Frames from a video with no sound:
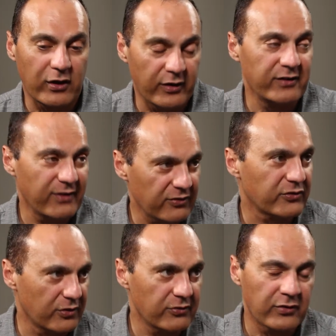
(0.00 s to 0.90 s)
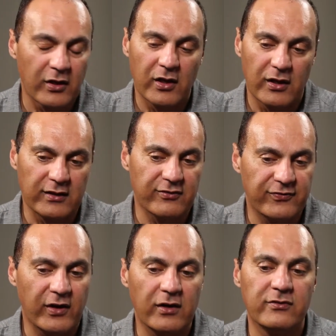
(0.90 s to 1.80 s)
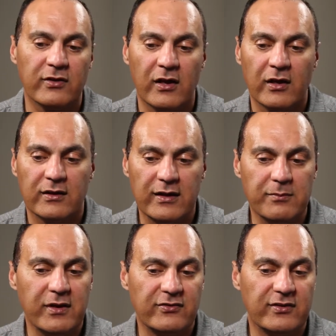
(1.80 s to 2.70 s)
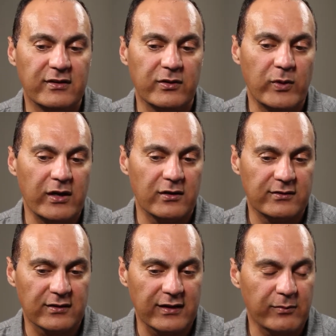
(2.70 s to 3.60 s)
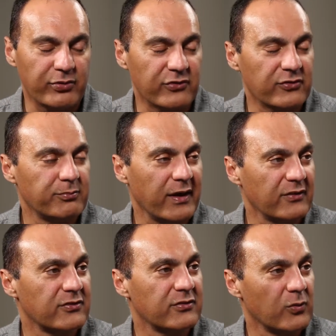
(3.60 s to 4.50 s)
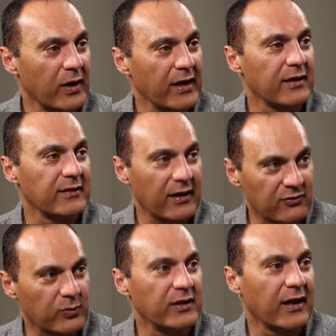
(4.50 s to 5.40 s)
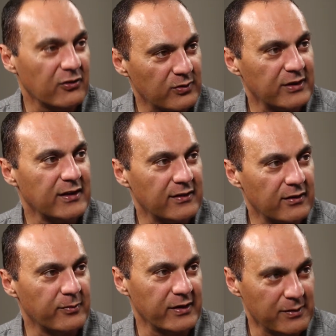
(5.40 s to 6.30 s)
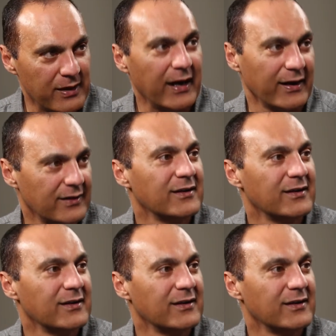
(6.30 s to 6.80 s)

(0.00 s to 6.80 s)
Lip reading: Our investors and the funds, they basically wait until that person passes away, and that's when they actually get their money back.